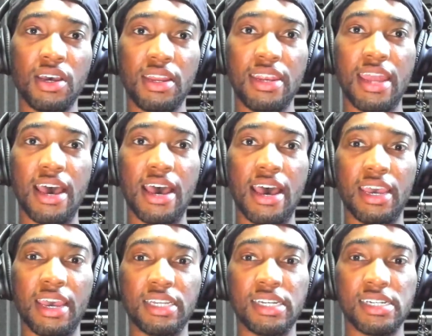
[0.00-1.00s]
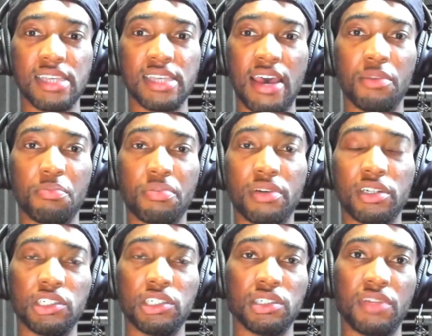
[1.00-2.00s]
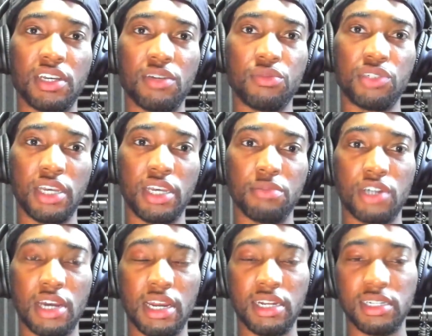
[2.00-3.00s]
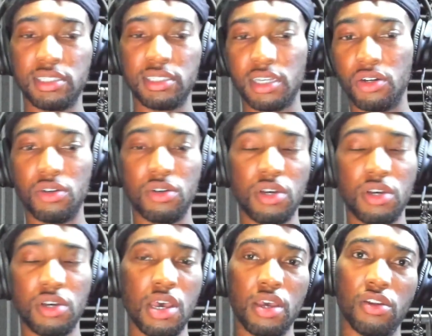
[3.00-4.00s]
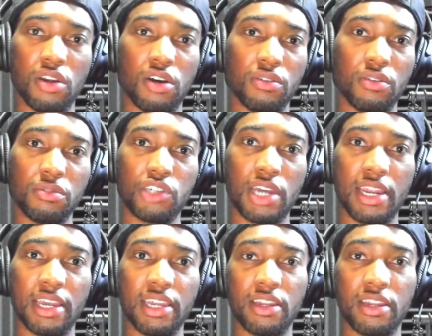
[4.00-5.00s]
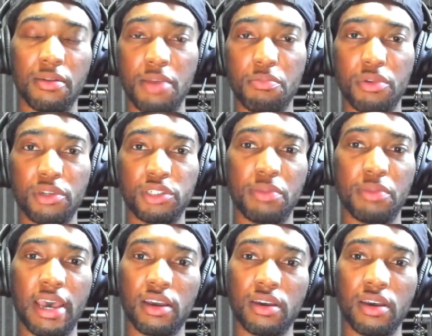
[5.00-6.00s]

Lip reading: now that he doesn't have the pressures of Def Jam trying to sell, trying to get their numbers back.